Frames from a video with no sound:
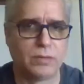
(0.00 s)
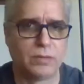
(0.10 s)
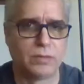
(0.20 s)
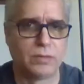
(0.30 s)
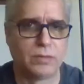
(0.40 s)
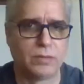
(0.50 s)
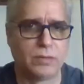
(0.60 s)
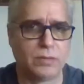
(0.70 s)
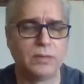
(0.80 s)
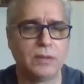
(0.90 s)
Okay?
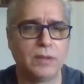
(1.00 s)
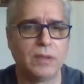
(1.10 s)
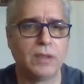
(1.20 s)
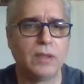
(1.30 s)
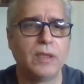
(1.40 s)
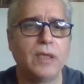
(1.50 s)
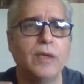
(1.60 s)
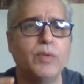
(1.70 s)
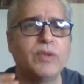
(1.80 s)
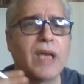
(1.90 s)

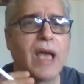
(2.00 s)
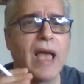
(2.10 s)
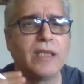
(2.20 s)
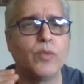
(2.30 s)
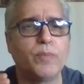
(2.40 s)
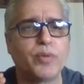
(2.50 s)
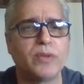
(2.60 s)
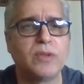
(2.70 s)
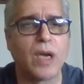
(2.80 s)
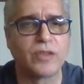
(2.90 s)
It was a Hollywood
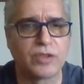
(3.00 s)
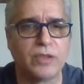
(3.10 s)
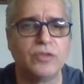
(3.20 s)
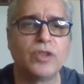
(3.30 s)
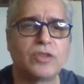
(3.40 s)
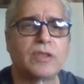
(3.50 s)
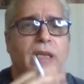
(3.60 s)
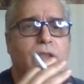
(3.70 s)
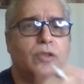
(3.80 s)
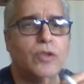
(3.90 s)
production, just
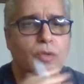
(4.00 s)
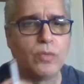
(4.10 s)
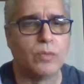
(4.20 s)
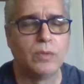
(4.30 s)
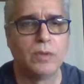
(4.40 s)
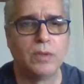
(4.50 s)
like you.